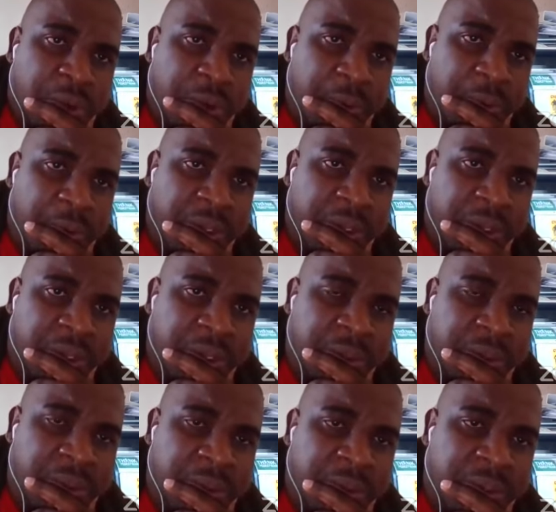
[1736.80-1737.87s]
we
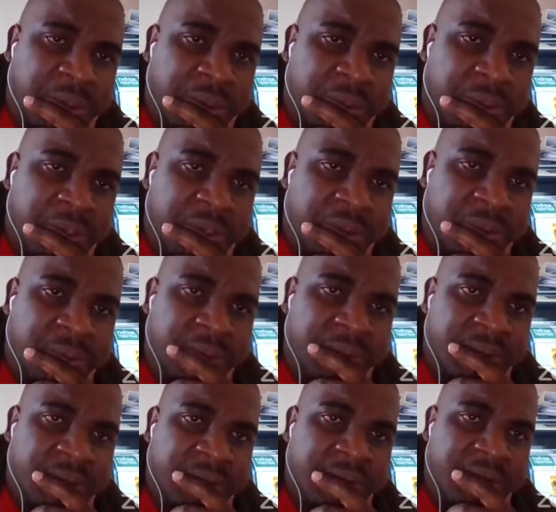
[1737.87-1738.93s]
we we
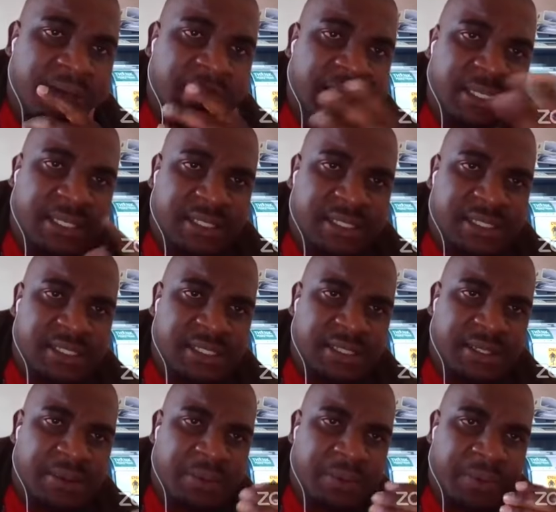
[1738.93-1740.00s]
we, we gauge
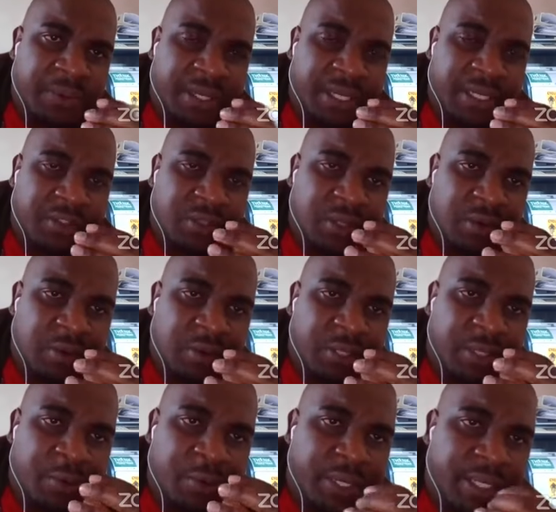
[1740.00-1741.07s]
uh, we actually
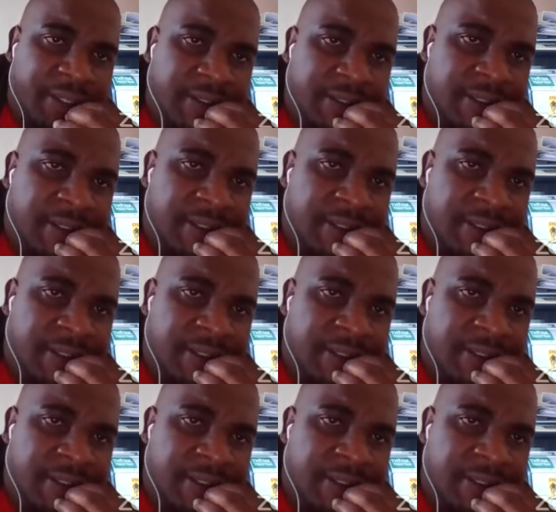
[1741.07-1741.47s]
equate